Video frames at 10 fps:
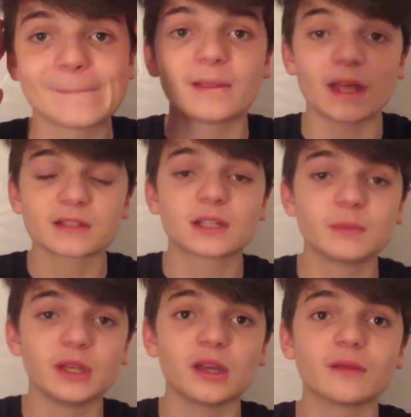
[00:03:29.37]
that's gonna
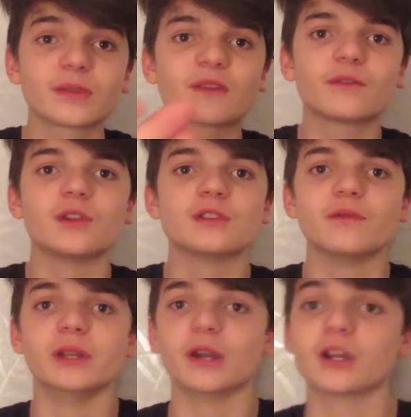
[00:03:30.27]
be it for this
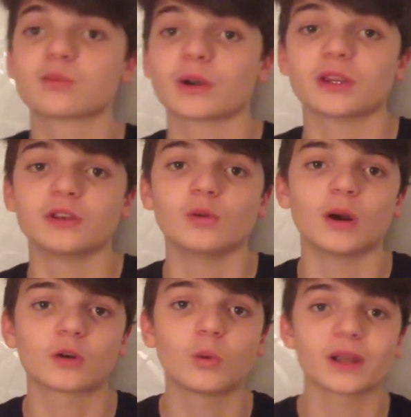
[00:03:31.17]
video. I just wanted to do a
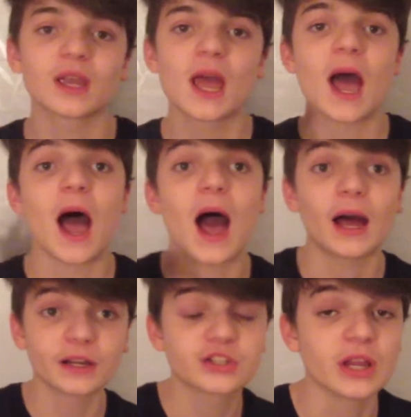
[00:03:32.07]
quick how
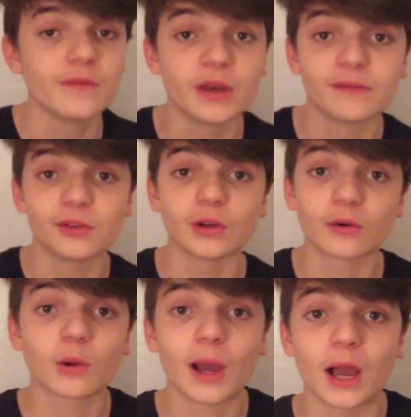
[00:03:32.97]
to shave it if you don't
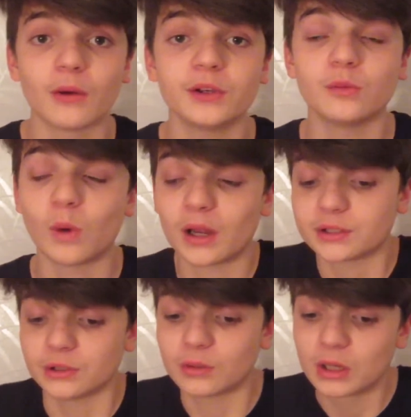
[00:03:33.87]
know how and you want
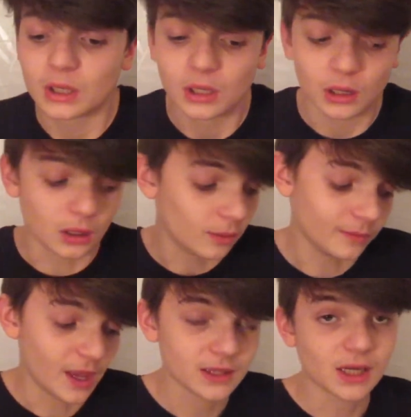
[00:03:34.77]
to.
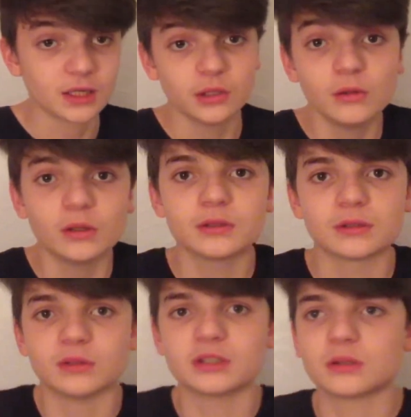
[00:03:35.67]
That's how you do it.
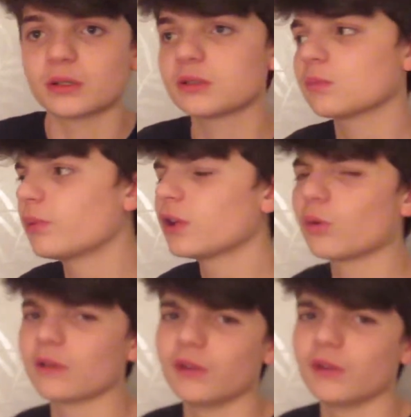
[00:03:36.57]
So it's a pretty quick